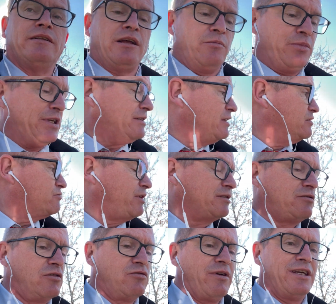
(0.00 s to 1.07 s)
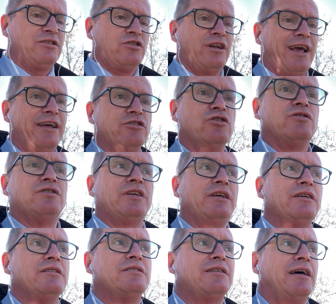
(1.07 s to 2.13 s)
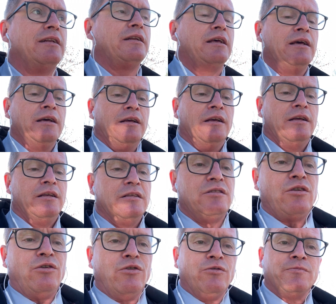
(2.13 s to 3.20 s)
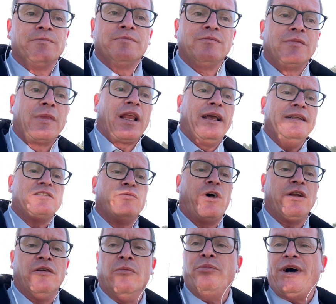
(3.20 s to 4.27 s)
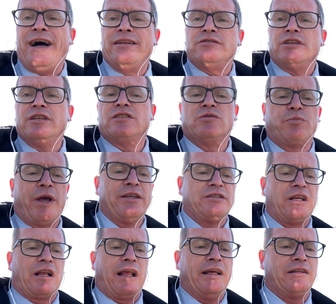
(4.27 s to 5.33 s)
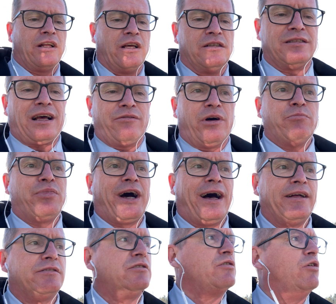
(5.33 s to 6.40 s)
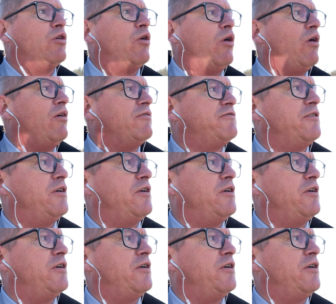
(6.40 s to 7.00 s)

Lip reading: the business registration agency is done. So it's one part, it's basically the southern part of